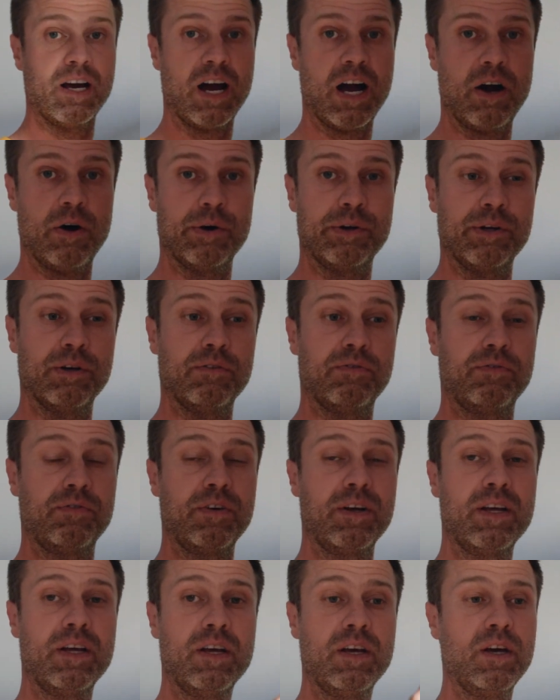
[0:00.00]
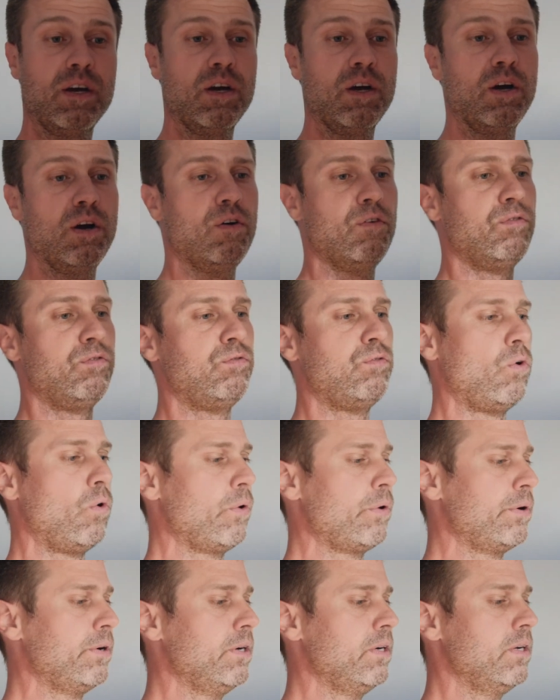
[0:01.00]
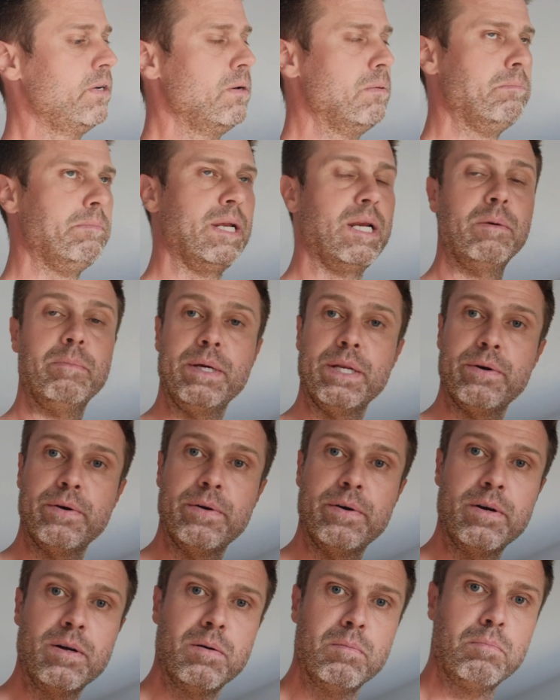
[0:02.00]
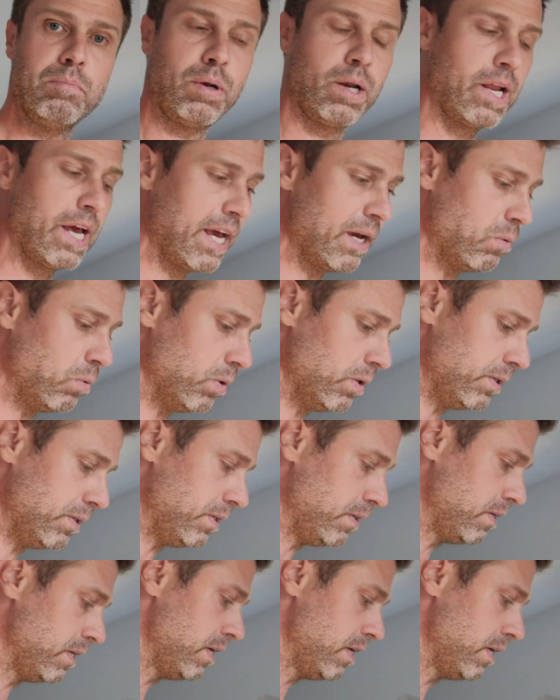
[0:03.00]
out of 4mm plywood.